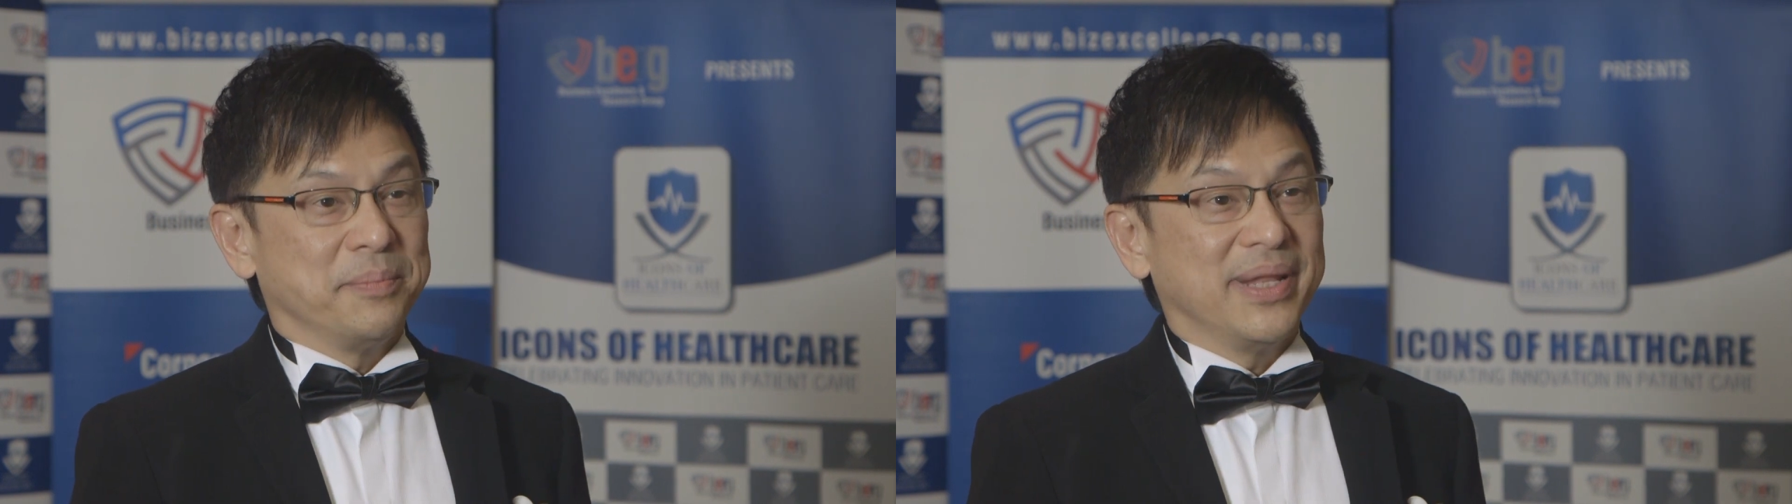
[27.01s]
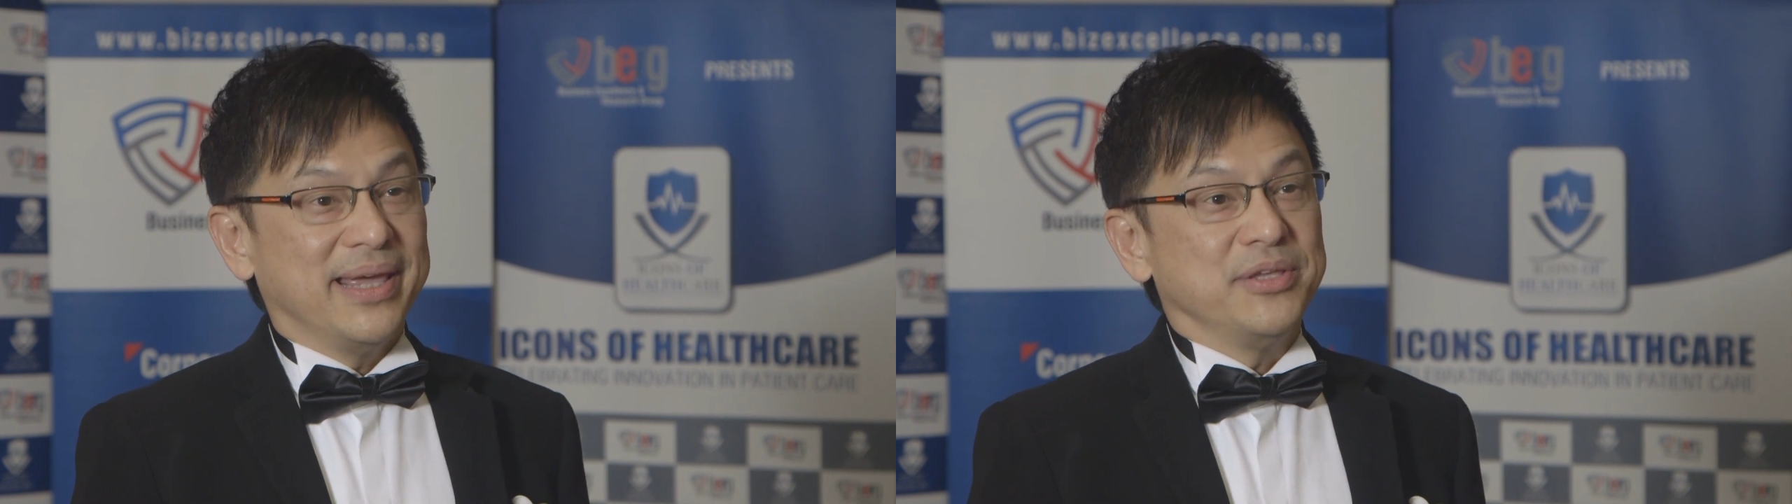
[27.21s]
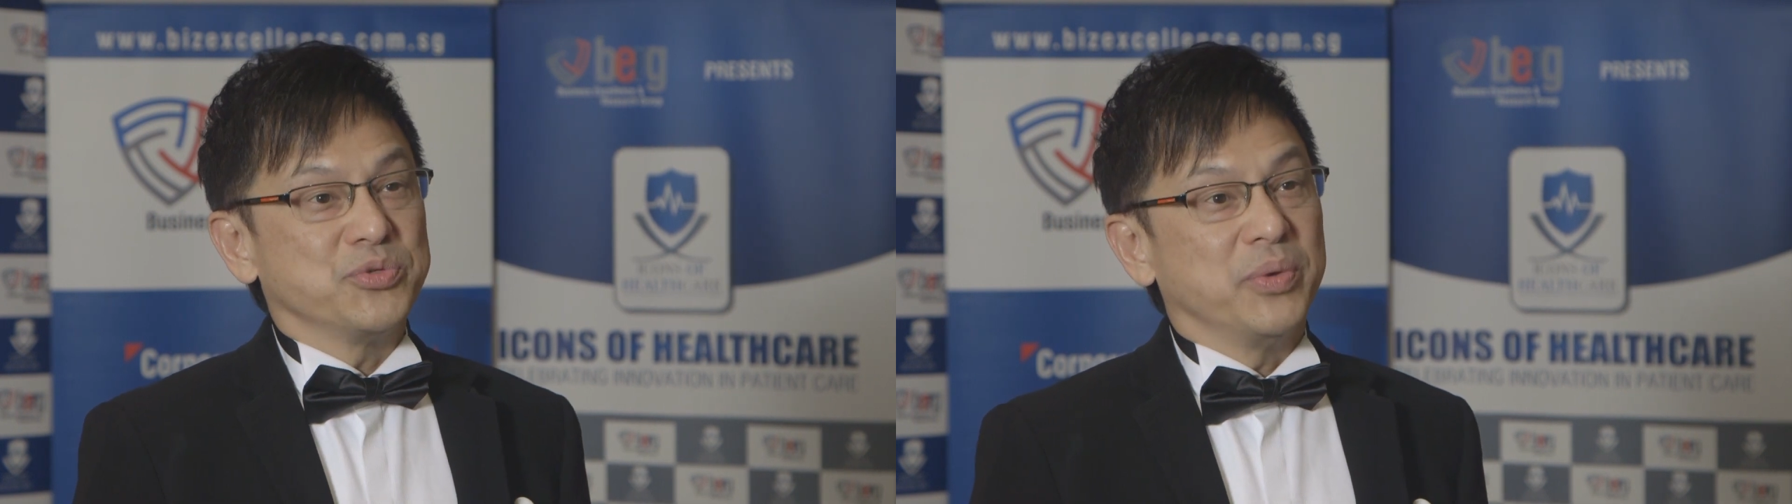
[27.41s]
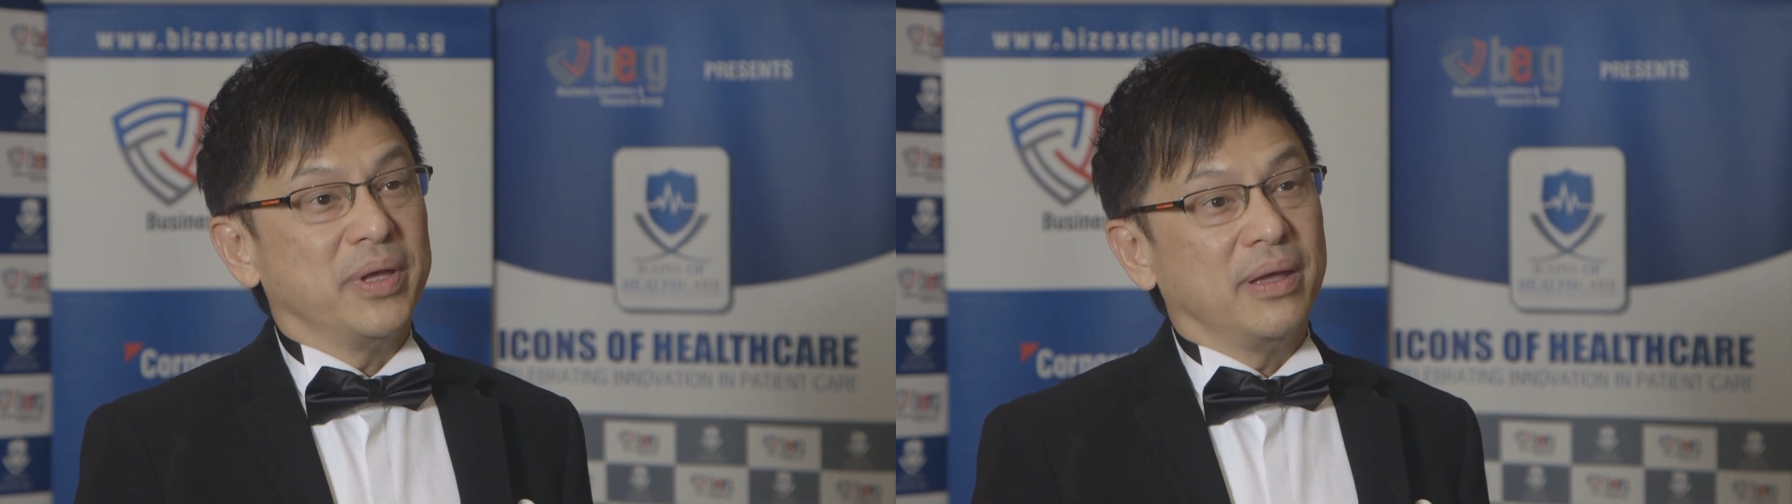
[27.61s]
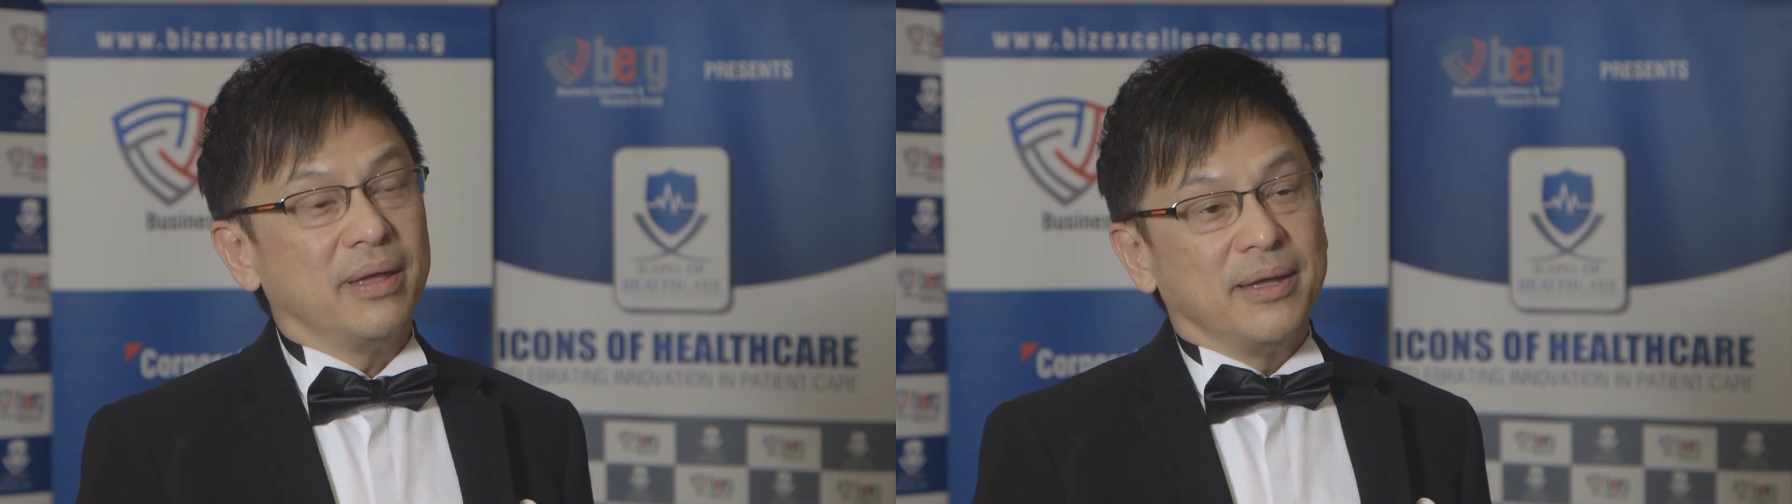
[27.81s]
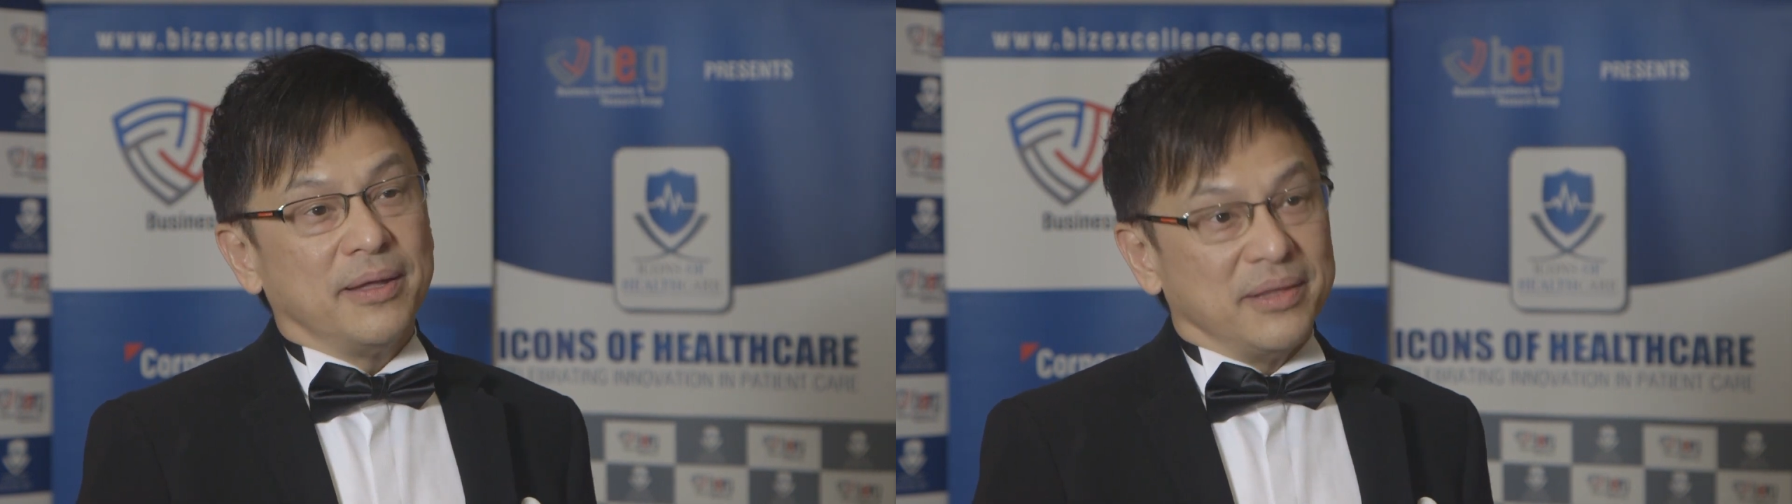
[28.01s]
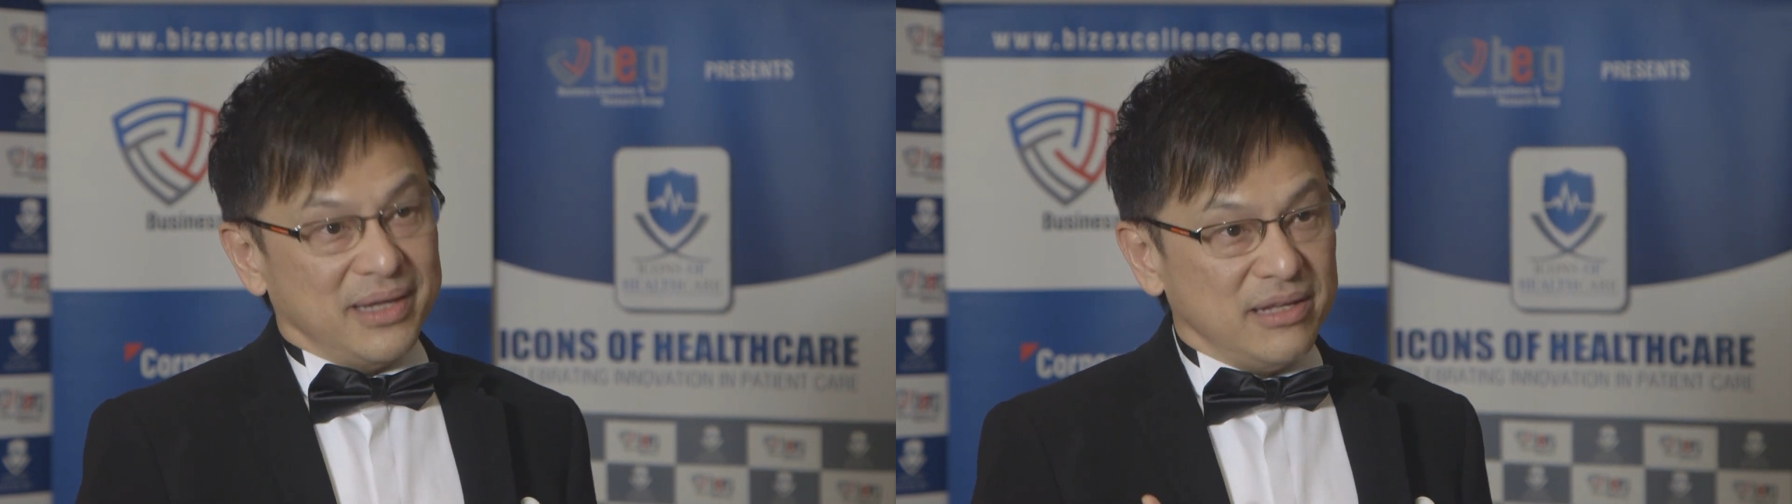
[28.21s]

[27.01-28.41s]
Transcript: place where the